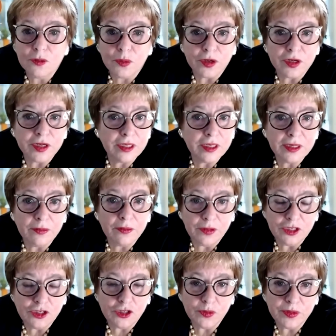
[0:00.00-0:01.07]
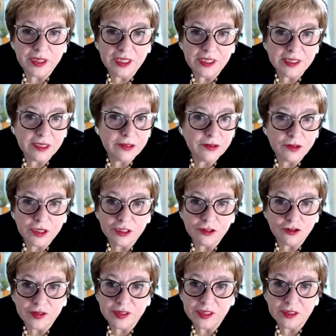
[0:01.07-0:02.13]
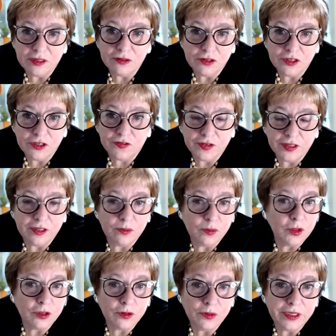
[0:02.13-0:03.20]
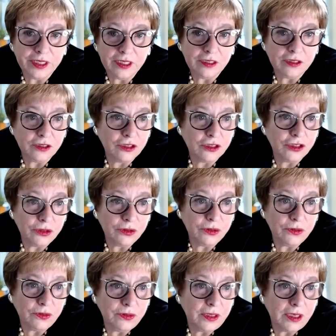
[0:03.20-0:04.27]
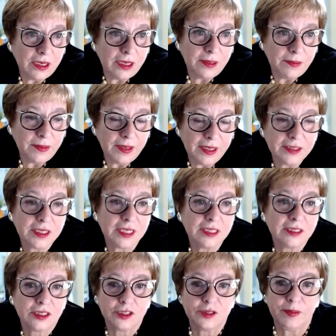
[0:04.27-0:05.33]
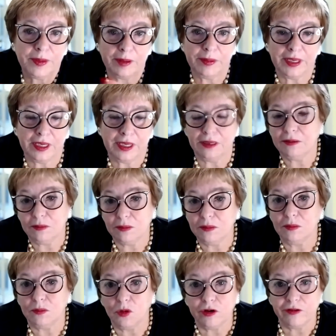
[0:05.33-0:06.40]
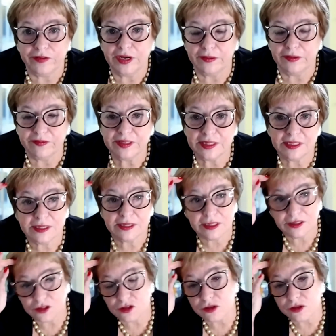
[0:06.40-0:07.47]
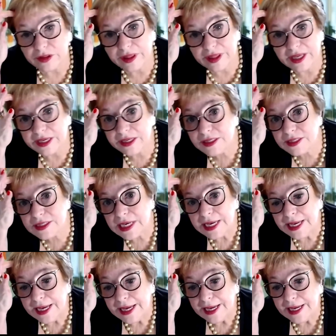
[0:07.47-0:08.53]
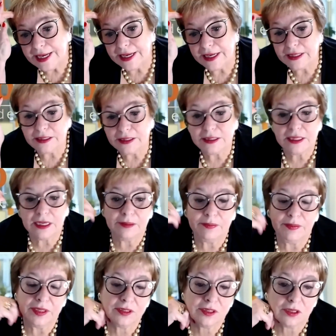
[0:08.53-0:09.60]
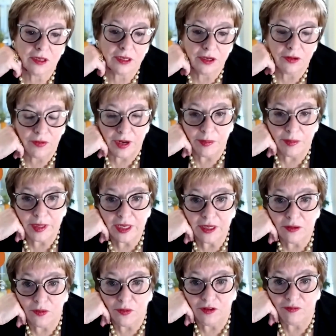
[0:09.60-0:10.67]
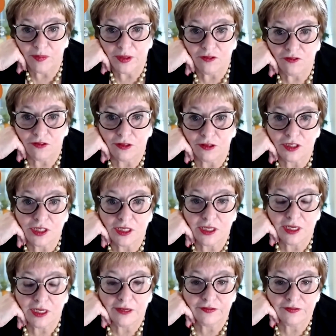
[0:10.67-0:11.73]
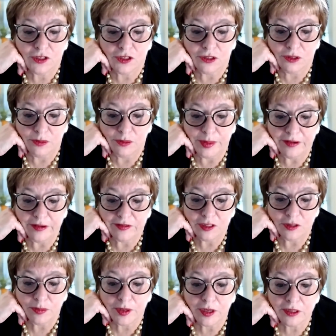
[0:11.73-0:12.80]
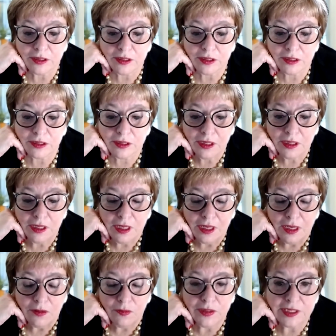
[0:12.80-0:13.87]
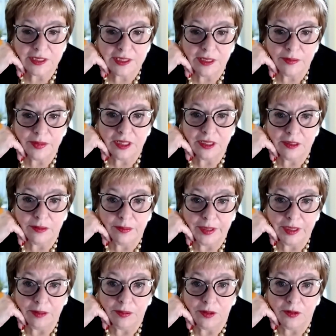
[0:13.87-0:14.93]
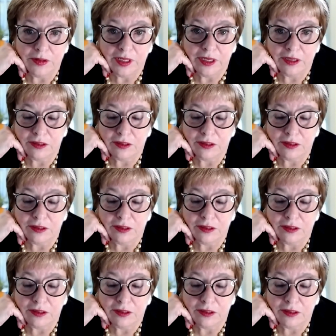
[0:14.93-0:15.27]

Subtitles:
work that we do in these other countries is no different than work we do. It's just maybe more of an emphasis on certain things. And in Saudi Arabia, we've been fortunate enough to be able to partner with some of the people that